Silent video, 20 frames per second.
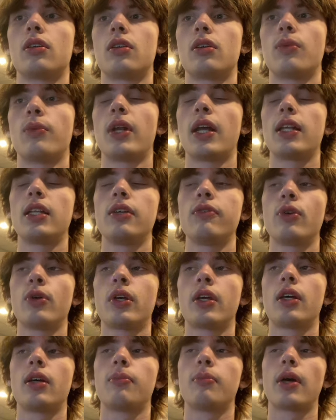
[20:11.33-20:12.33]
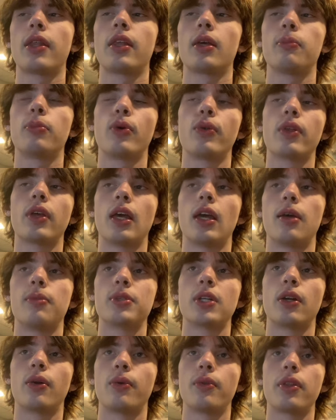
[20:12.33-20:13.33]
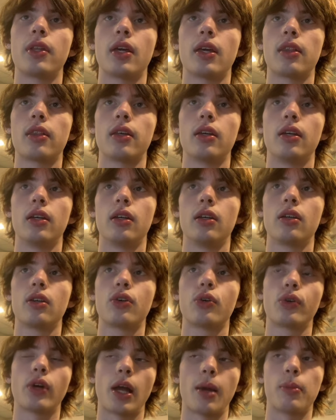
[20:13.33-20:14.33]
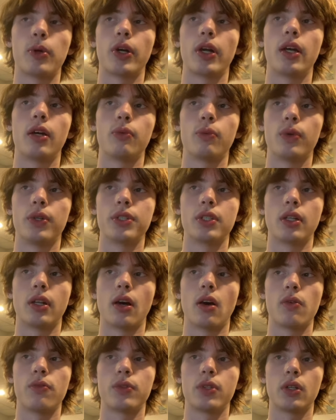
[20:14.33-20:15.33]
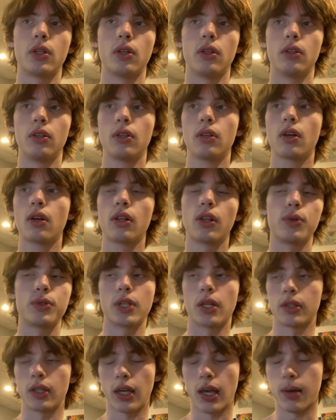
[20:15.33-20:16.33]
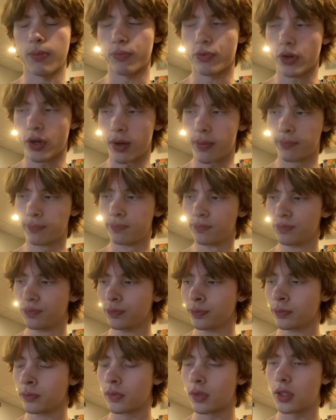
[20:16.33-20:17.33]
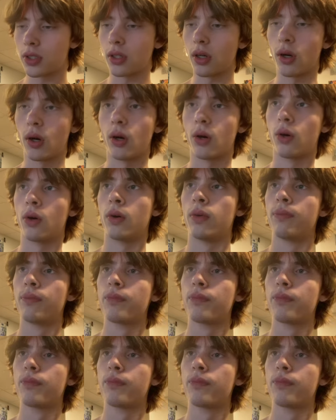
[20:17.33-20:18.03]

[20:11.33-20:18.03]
when I devoed him, I think both games, I don't think the Cramorant was enough to close out the game for him. So